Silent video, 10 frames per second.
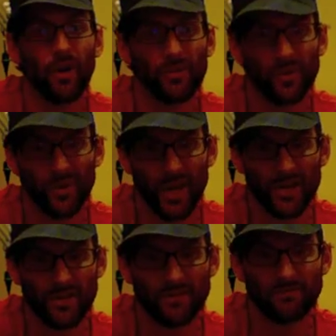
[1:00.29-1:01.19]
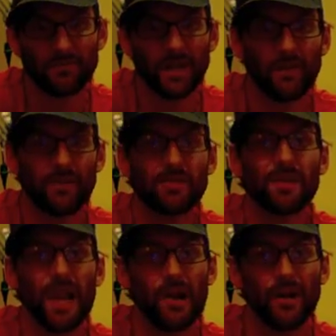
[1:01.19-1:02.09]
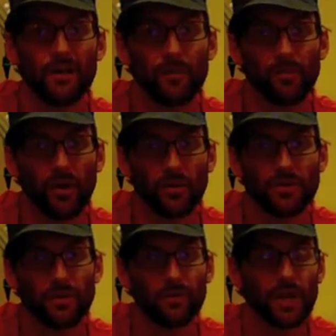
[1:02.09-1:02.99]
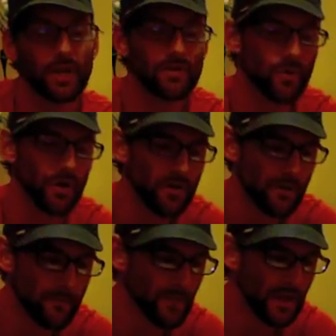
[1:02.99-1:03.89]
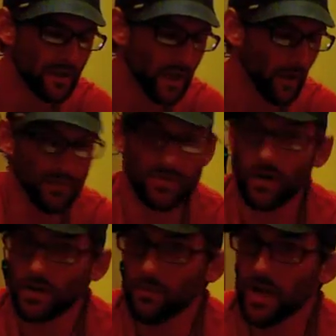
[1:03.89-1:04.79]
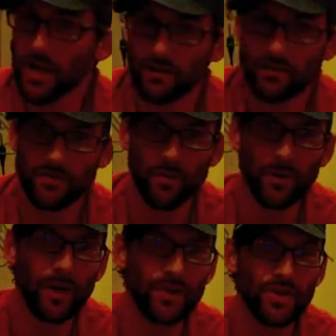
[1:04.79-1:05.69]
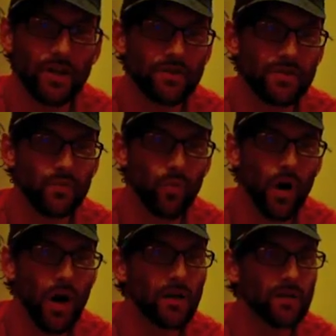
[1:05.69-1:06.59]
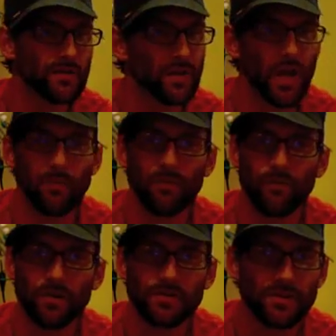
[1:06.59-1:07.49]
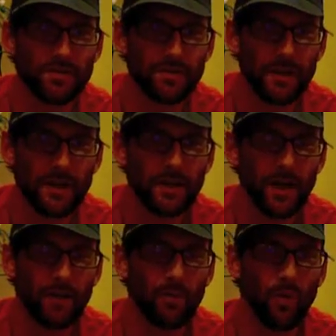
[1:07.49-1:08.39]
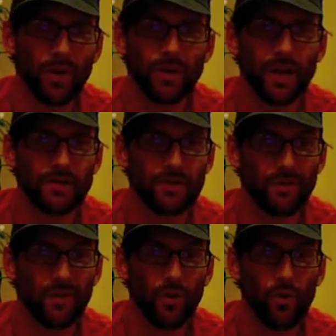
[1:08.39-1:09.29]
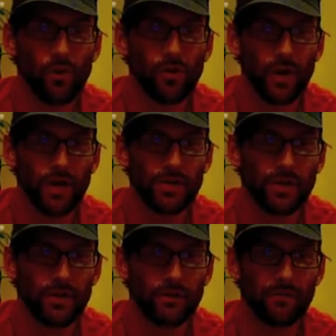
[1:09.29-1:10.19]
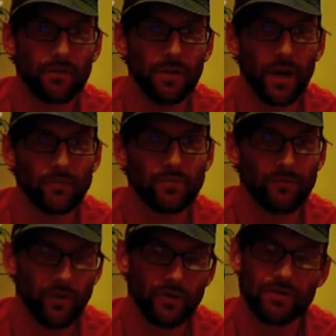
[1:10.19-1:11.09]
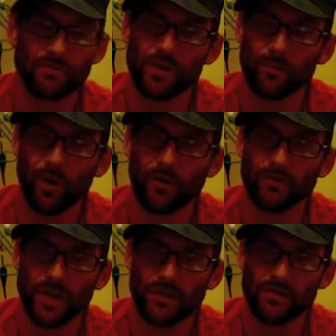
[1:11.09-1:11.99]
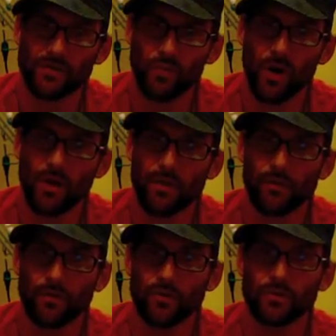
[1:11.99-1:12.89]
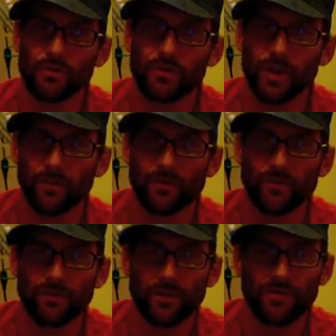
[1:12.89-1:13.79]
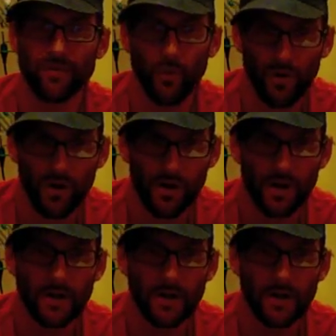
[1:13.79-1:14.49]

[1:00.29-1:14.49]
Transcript: all of creation, kind of this narrative approach to reading His Word. And we'll start at the beginning. So I'm going to read Genesis 1, just a couple of verses, but want you guys to read the whole creation, first part of Genesis 1 through chapter 2, verse 4,